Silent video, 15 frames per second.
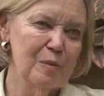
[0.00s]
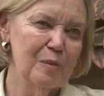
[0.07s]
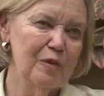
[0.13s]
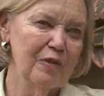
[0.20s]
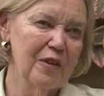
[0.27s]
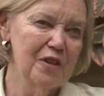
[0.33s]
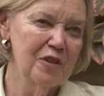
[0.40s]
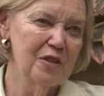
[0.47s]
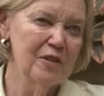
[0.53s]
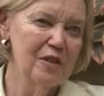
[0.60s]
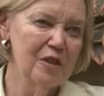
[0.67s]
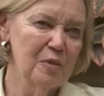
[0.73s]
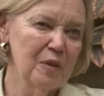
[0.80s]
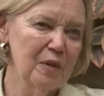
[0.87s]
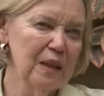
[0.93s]
profession
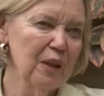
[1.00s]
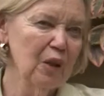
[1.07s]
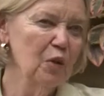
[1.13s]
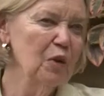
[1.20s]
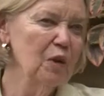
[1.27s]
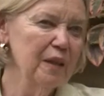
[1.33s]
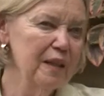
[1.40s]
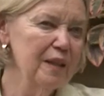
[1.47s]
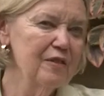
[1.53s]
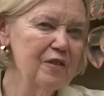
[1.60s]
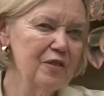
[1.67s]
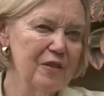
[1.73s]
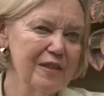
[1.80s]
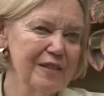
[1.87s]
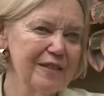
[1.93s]
is really locally
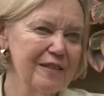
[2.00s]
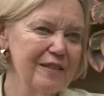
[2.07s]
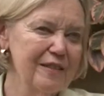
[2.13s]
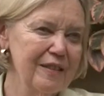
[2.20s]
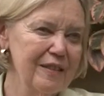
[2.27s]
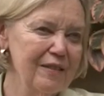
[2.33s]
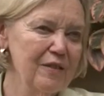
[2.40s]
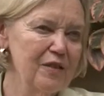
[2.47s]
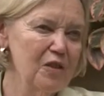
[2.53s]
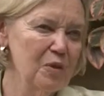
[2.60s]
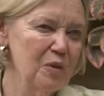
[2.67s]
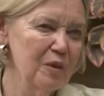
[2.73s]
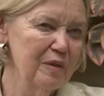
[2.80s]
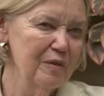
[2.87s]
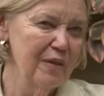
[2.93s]
constructed in the
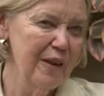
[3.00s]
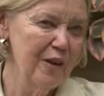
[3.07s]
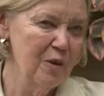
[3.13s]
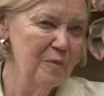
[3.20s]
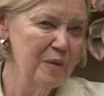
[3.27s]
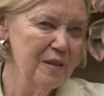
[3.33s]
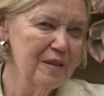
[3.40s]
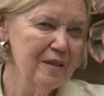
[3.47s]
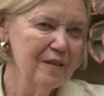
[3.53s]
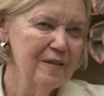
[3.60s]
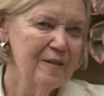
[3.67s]
school environment.